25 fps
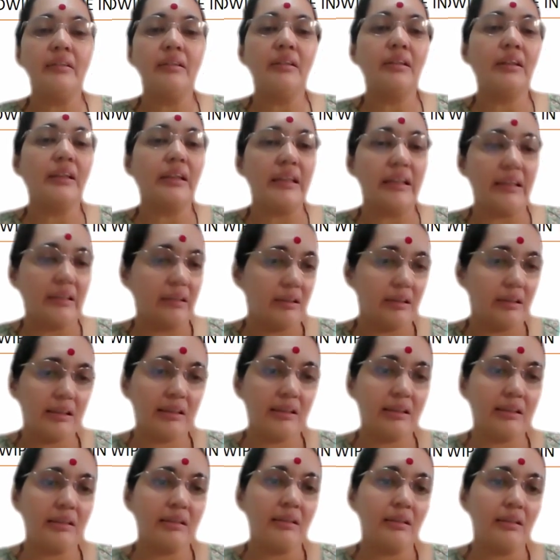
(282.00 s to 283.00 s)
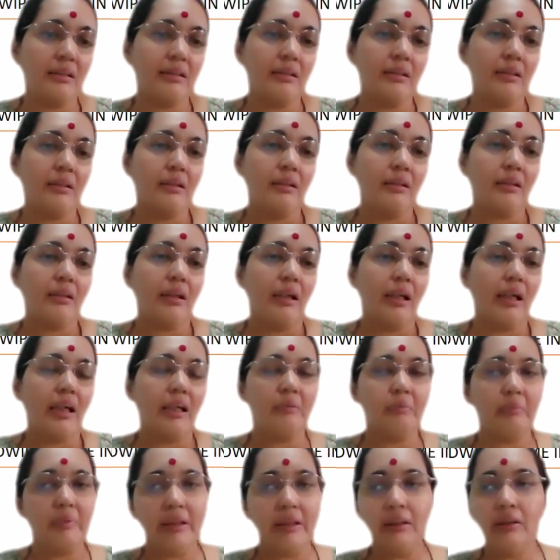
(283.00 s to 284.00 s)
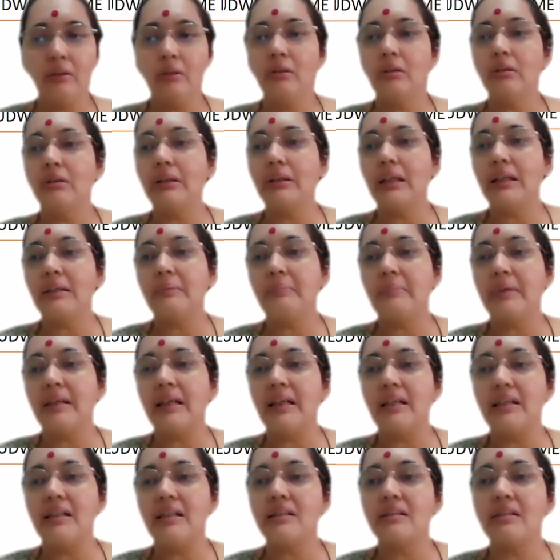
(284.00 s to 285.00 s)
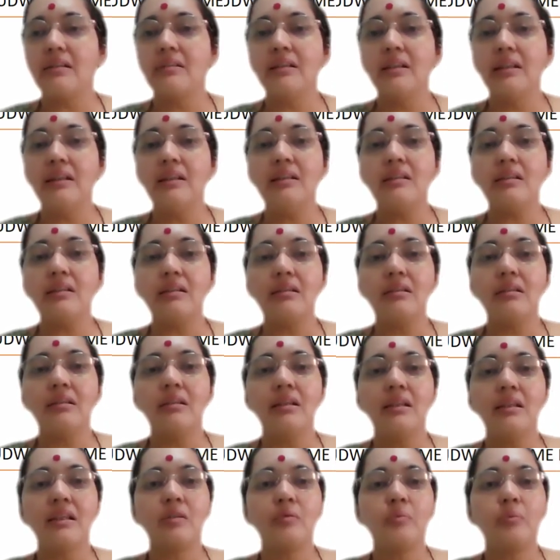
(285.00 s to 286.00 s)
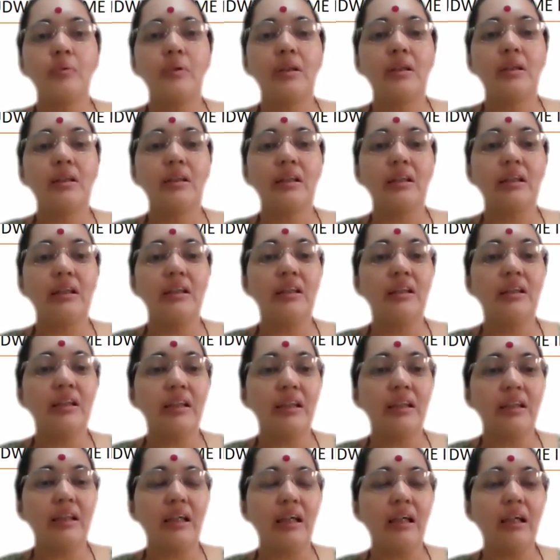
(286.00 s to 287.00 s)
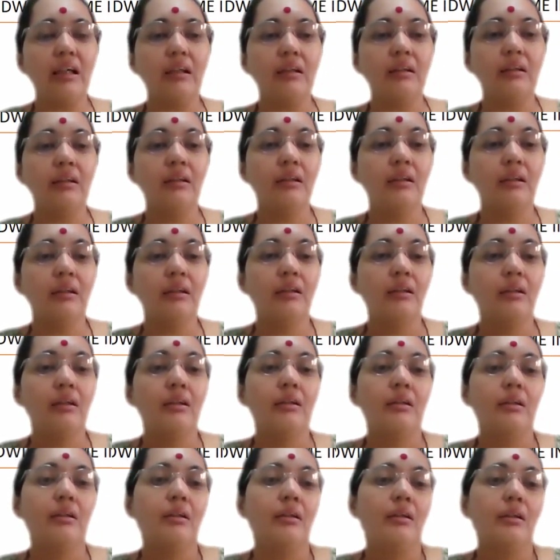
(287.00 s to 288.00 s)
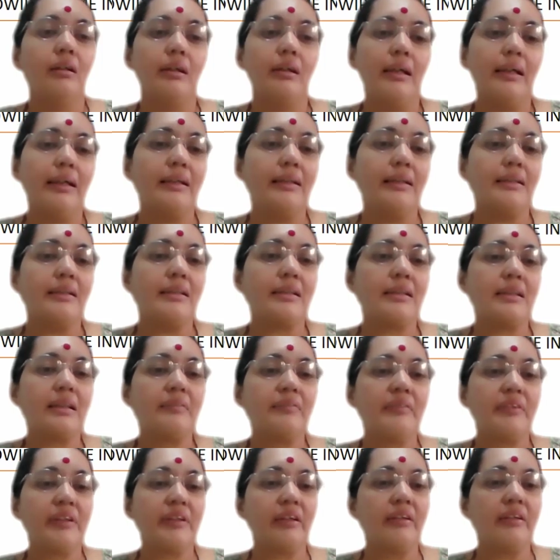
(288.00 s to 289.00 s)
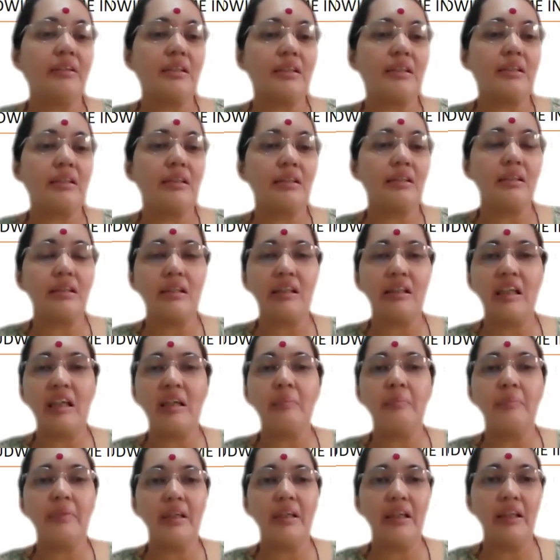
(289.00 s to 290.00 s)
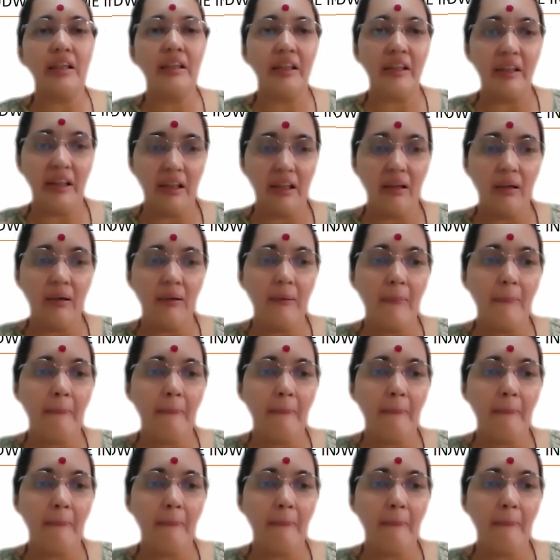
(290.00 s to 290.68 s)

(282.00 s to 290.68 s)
the Greeks. And we know that Megasthenes in his work Indica has given us this name India.